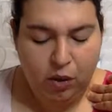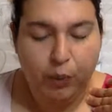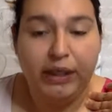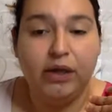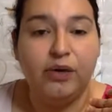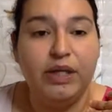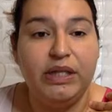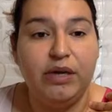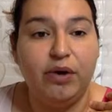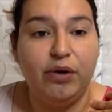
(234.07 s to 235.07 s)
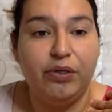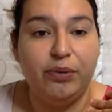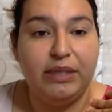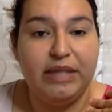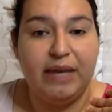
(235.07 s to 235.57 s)
We know that there are
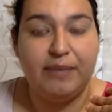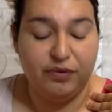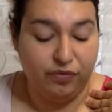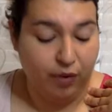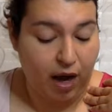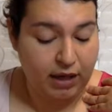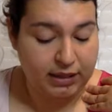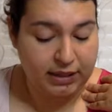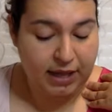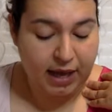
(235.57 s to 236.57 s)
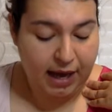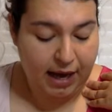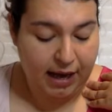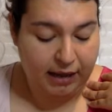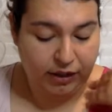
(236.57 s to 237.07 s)
3 types of rocks.
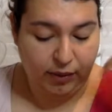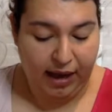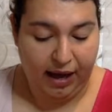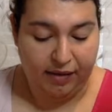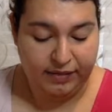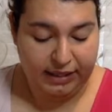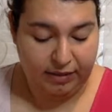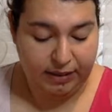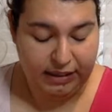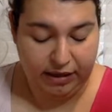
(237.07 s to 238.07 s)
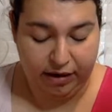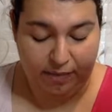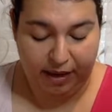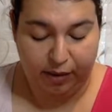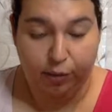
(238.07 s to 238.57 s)
You have sedimentary,
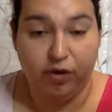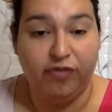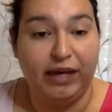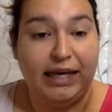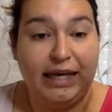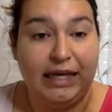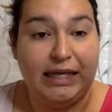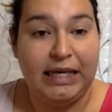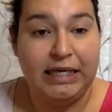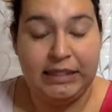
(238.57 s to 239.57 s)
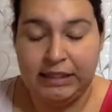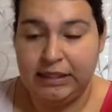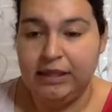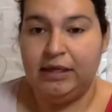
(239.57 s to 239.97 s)
metamorphic, and igneous.